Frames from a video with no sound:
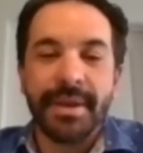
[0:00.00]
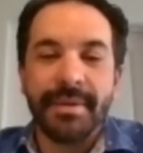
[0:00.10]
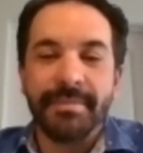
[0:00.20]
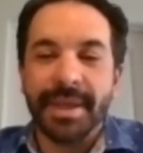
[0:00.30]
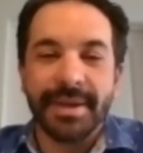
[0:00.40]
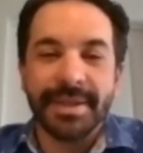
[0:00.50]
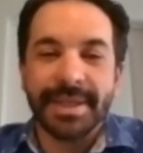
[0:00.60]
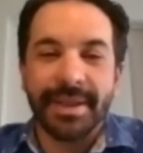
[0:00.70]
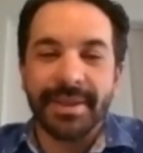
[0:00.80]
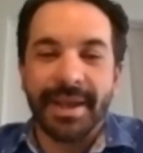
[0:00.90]

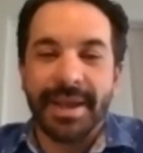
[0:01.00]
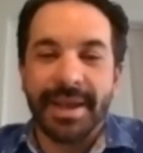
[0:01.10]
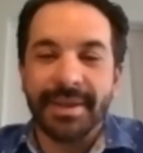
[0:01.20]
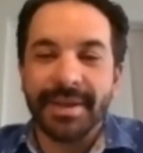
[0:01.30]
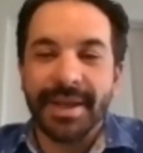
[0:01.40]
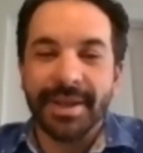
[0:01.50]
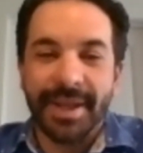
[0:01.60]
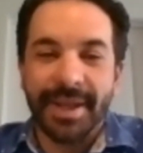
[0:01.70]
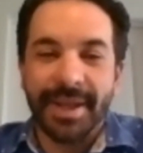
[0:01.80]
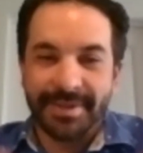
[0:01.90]
because I
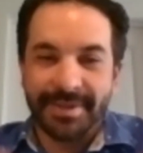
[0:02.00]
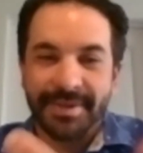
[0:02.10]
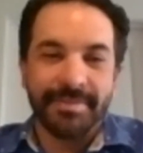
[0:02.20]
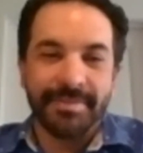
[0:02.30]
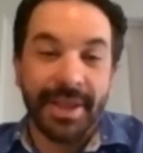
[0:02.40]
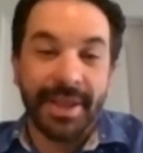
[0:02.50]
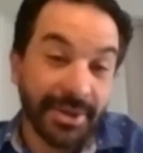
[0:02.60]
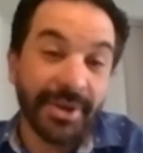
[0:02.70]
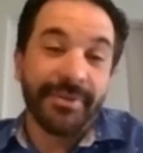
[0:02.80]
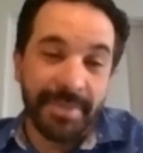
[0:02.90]
like
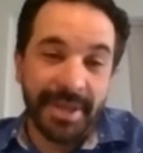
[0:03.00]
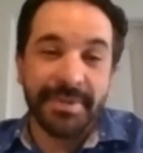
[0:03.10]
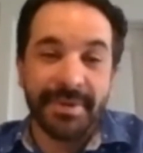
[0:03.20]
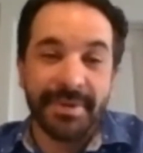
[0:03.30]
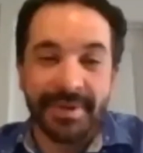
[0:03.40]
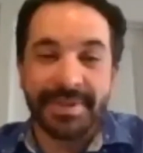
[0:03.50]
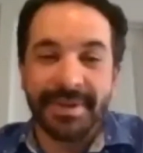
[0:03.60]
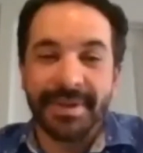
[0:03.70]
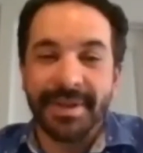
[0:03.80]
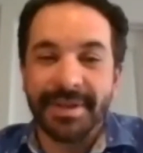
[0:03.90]
to for people.
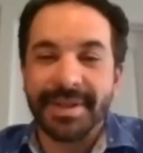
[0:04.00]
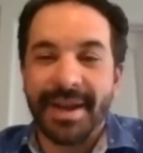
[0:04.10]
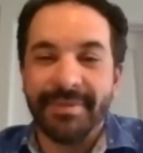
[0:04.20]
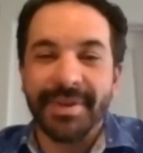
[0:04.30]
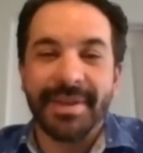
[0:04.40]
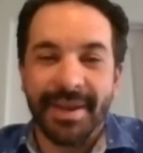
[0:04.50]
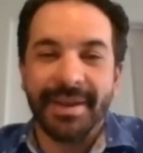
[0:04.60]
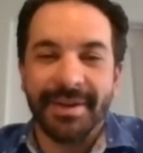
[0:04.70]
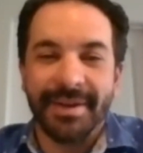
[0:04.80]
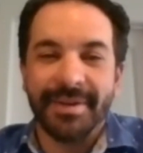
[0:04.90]
It's kind of a
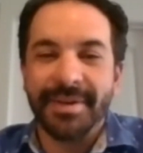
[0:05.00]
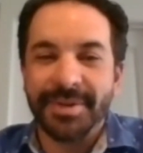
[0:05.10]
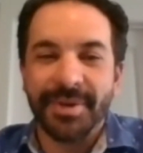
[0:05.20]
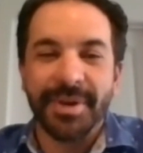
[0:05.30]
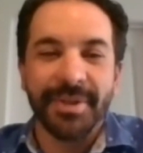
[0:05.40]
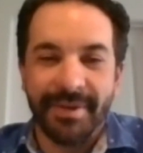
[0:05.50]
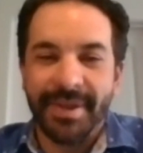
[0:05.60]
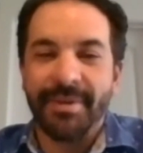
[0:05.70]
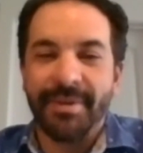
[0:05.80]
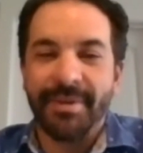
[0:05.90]
thing, you show your love
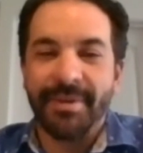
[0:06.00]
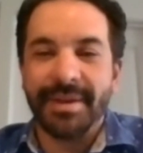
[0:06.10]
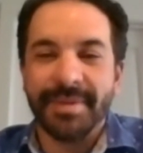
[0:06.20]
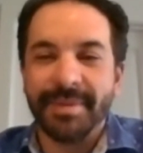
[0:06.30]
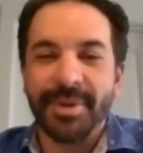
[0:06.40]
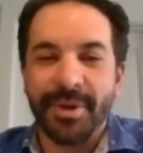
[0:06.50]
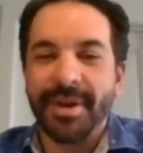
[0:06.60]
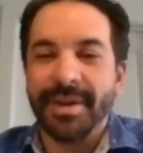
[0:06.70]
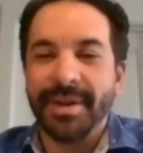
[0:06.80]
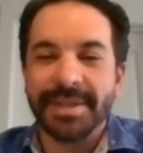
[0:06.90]
that way, like
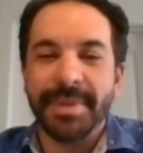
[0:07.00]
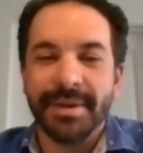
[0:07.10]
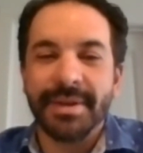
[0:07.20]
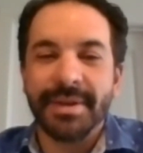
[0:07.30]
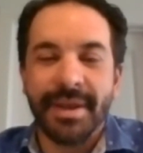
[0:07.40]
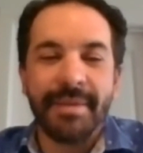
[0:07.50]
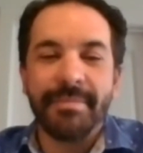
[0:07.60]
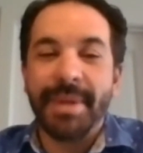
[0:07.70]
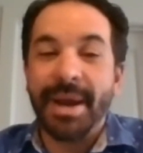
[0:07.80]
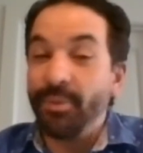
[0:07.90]
cooking a nice meal.
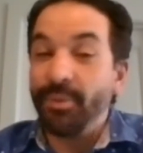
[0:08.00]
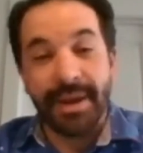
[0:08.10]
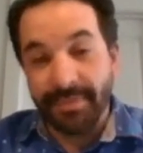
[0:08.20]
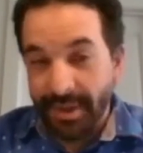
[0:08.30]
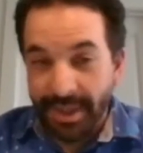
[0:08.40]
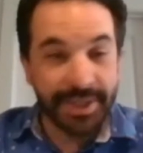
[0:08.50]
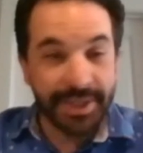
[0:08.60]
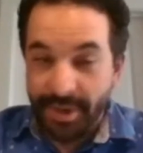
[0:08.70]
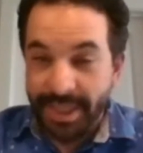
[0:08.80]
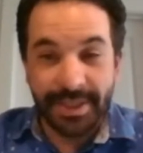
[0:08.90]
My roommate really
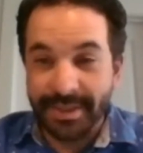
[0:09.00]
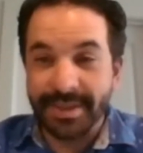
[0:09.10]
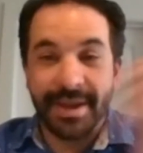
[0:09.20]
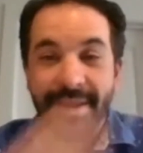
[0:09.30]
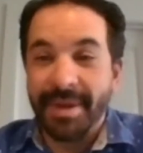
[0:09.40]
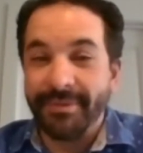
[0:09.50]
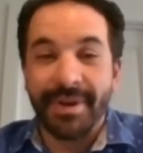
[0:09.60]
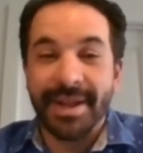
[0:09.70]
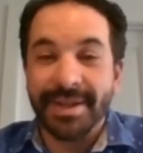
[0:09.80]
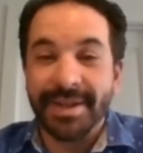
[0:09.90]
enjoys it, and my
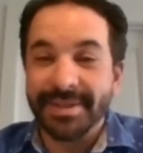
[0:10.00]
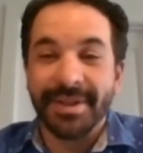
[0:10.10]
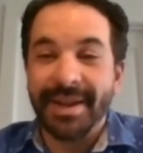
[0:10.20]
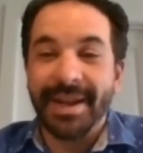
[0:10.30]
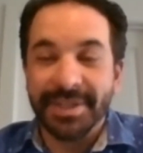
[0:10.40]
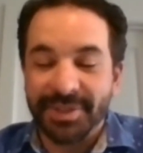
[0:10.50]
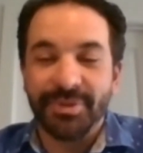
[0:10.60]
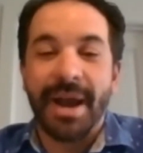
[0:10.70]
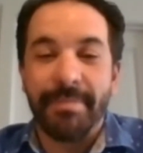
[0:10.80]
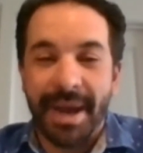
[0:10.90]
friends love that I
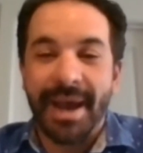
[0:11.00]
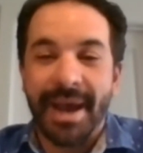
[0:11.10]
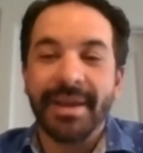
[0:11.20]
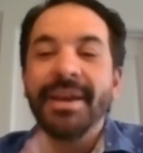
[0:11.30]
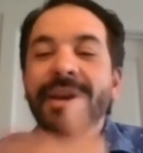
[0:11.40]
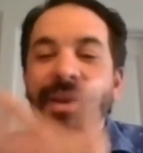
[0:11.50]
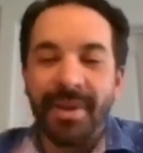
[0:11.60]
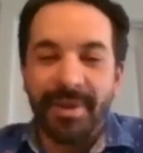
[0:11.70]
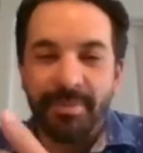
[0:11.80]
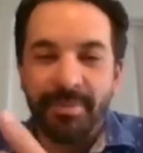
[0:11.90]
just drop by
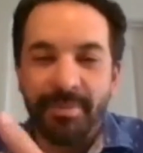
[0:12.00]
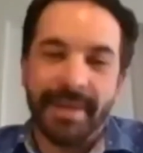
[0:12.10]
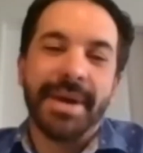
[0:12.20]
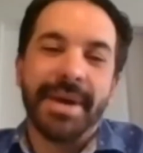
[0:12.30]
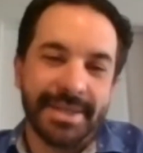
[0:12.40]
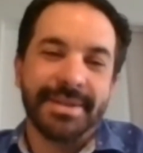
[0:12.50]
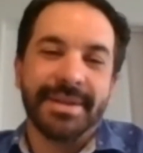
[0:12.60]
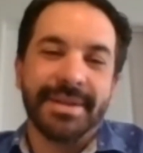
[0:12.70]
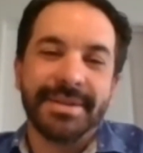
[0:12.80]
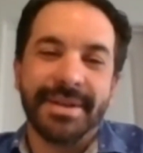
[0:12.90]
bringing them pasta.
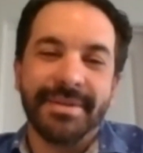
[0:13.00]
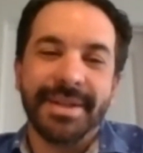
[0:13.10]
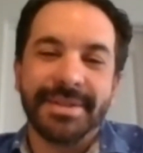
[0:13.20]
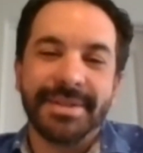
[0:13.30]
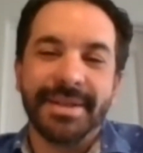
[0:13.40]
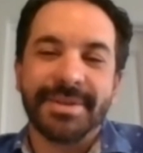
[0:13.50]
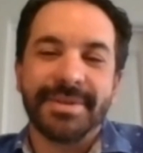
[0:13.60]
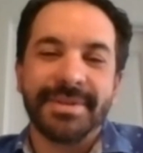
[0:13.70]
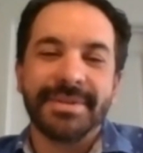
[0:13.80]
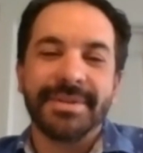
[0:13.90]
So
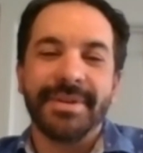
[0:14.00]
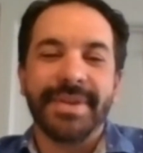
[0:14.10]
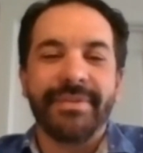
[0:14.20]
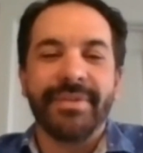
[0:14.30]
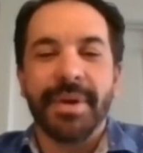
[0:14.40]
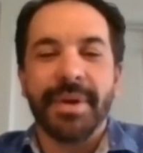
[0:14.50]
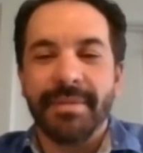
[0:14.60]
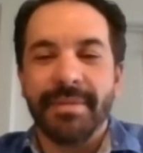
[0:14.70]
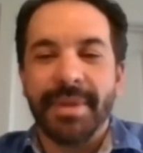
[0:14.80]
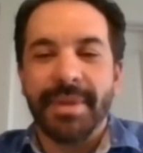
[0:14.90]
it's served
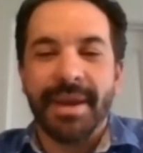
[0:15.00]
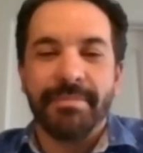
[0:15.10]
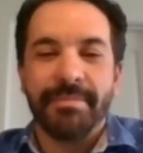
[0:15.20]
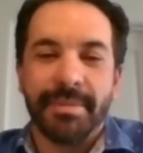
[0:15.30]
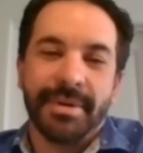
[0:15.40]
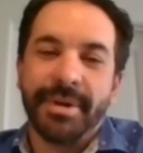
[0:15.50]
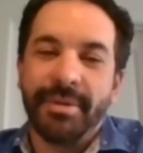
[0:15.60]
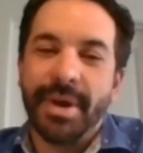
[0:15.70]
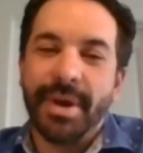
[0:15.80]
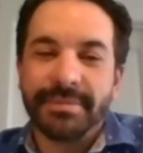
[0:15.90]
everybody in my bubble pretty
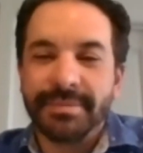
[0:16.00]
well.